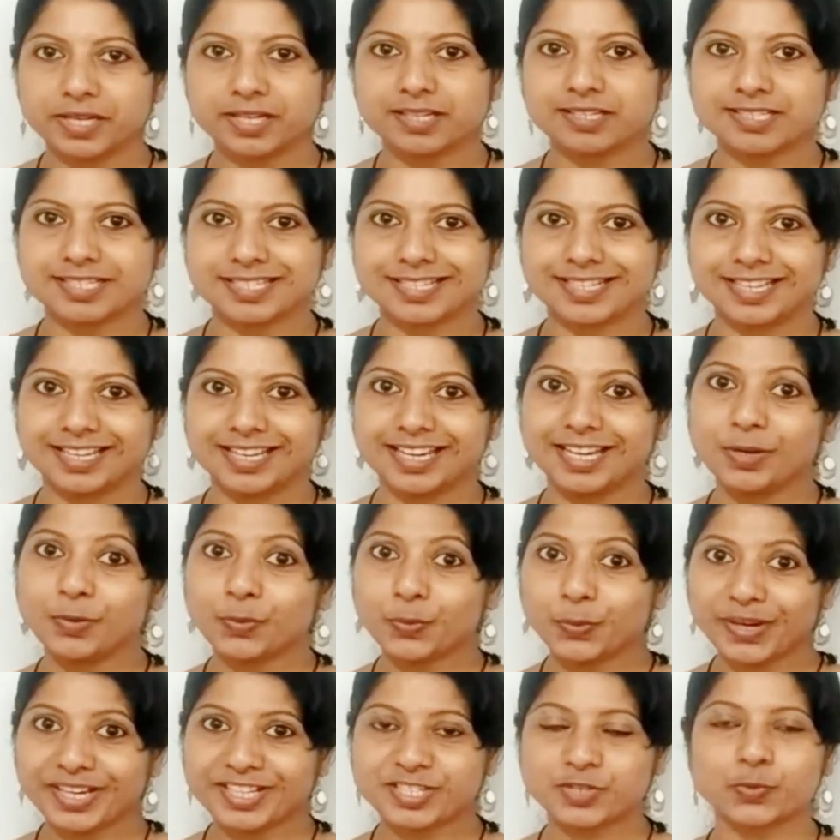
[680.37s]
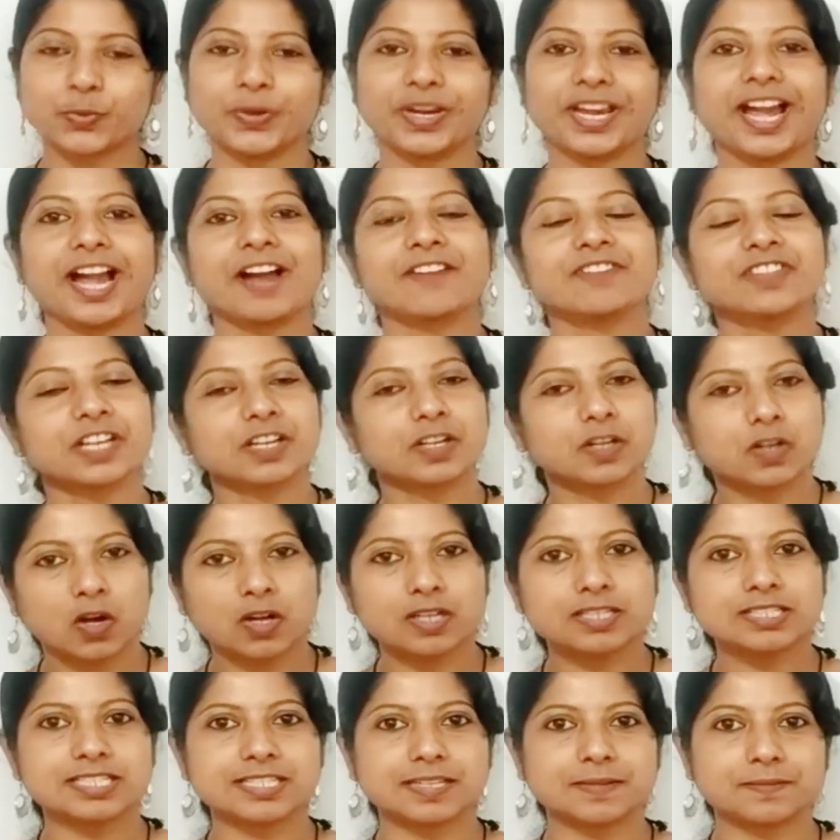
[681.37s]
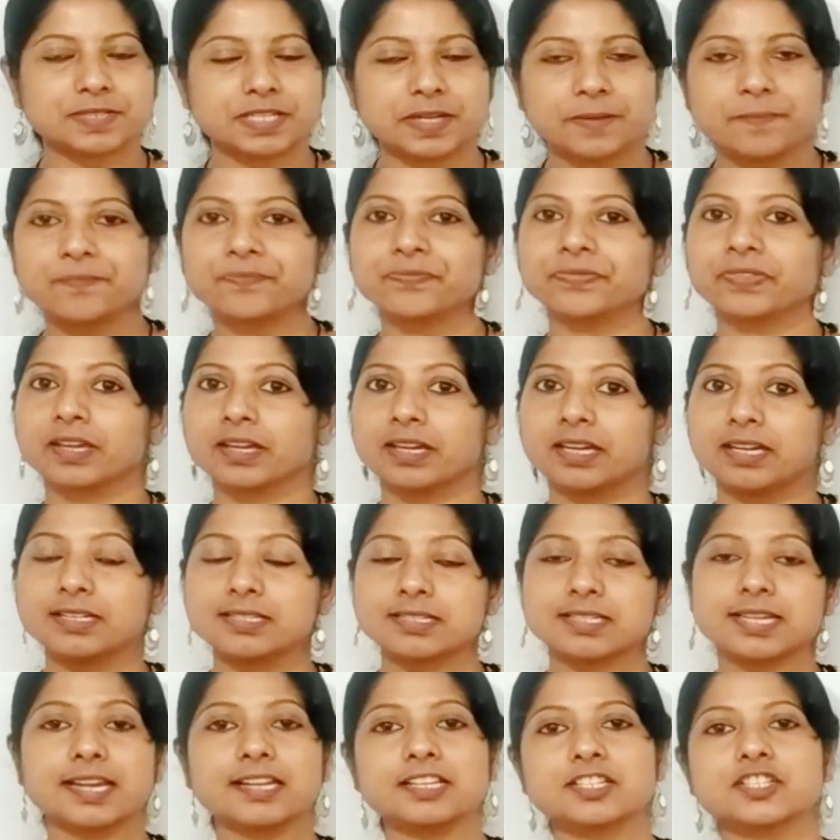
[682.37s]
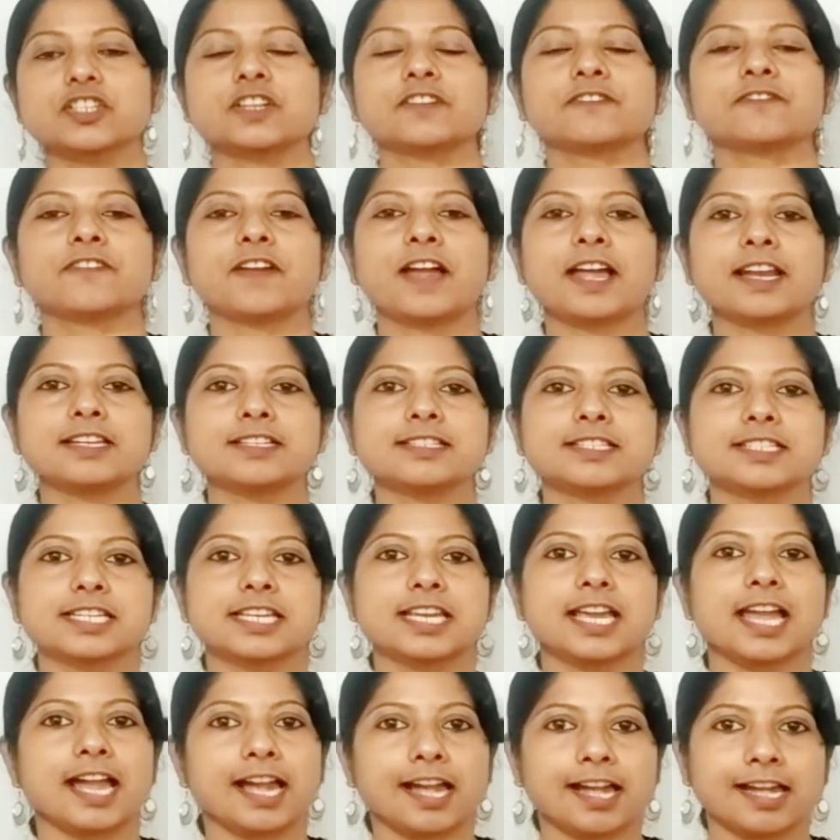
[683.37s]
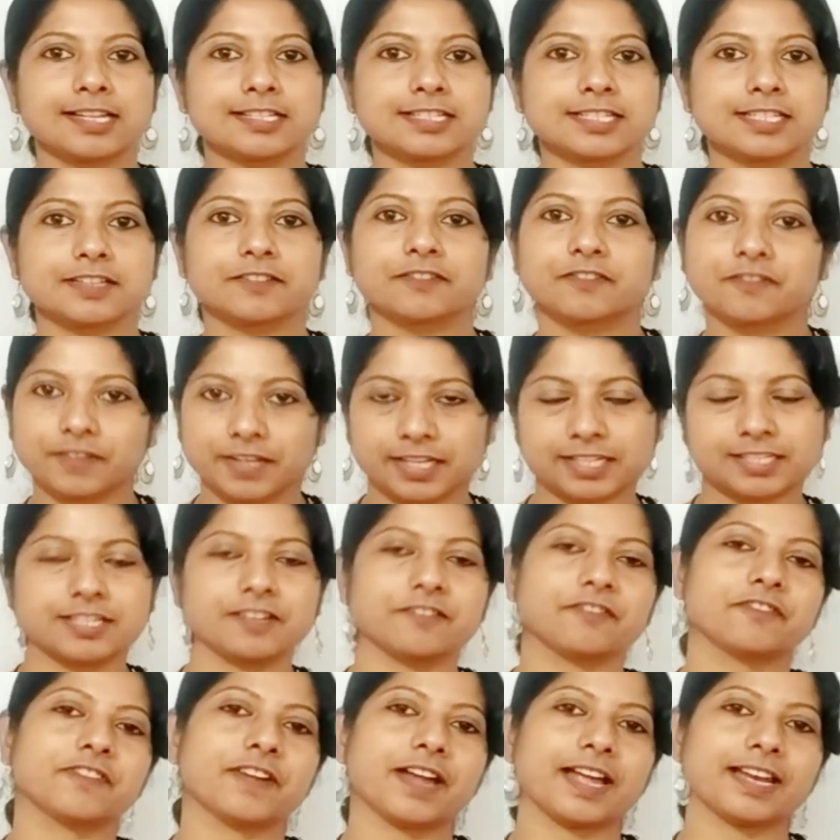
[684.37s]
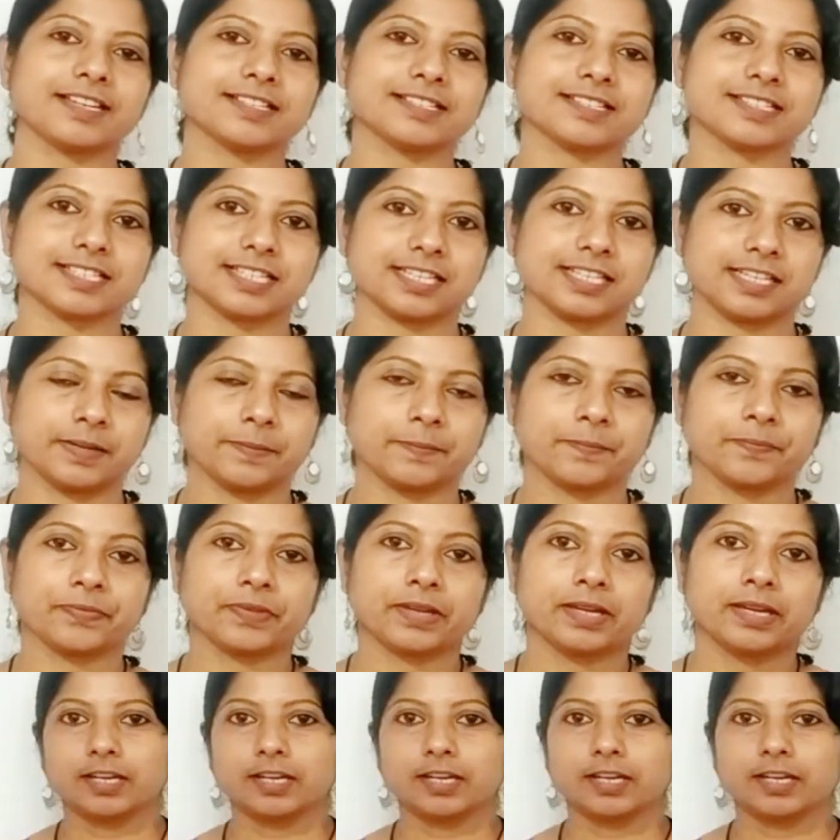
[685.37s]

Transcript: Beardsley, in which we have the concept intentional fallacy and affective fallacy.